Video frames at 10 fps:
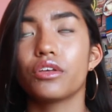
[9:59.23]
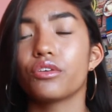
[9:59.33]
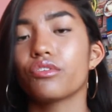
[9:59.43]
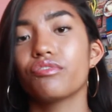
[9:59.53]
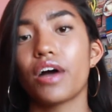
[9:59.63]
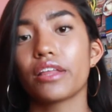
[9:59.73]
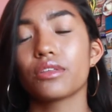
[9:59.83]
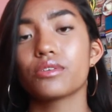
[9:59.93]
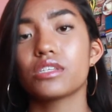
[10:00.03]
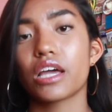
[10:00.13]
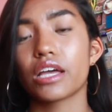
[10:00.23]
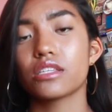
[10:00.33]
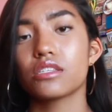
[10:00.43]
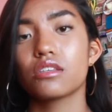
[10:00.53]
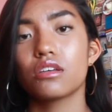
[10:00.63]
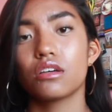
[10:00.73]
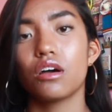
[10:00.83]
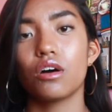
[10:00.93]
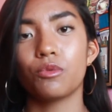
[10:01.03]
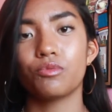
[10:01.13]
You'll find those tickets,
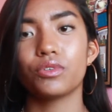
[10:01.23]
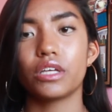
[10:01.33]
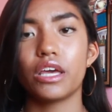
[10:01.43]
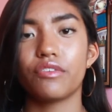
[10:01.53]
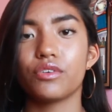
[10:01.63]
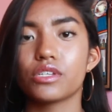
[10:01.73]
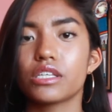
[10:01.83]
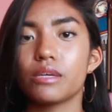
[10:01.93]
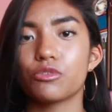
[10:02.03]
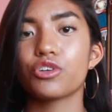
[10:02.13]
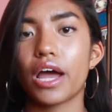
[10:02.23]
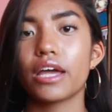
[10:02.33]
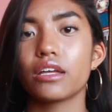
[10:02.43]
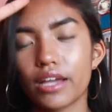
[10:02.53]
hopefully, if you just keep trying.